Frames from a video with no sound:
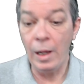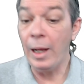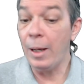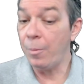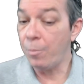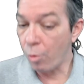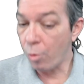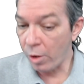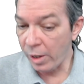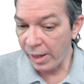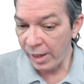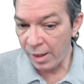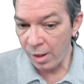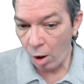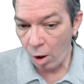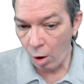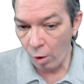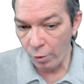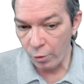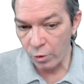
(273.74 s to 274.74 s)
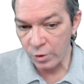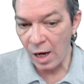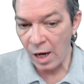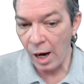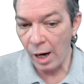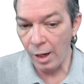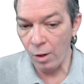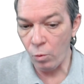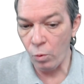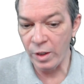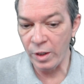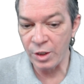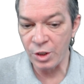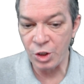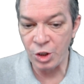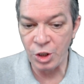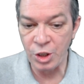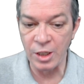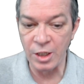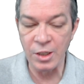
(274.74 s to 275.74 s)
And bringing all those high winds
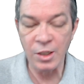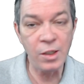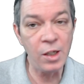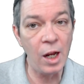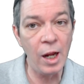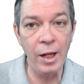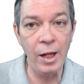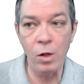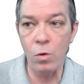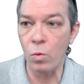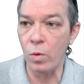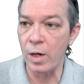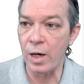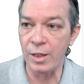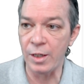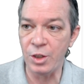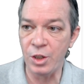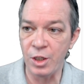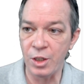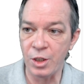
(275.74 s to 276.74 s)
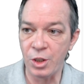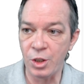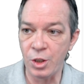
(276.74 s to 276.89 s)
just like what I just